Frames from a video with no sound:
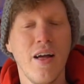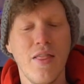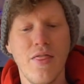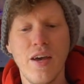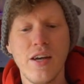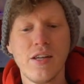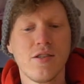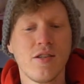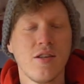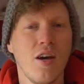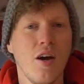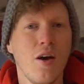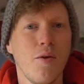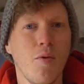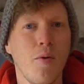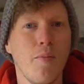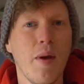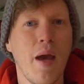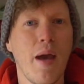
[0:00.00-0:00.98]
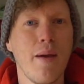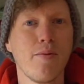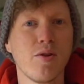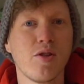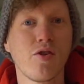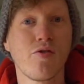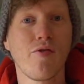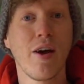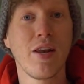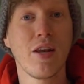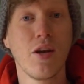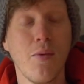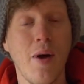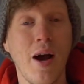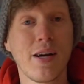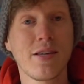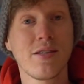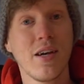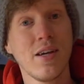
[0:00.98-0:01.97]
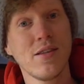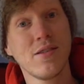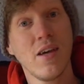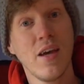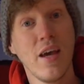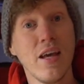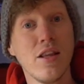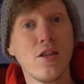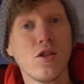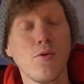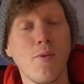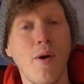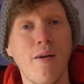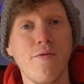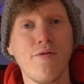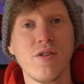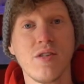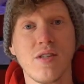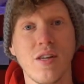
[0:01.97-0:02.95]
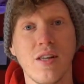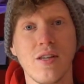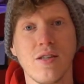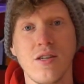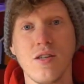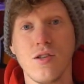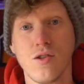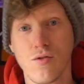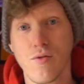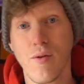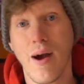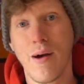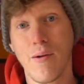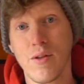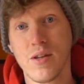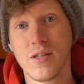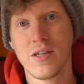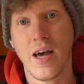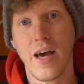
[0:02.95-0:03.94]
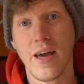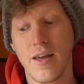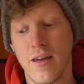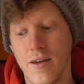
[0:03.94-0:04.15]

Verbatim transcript: This will be able to grant you access into our facilities throughout the day.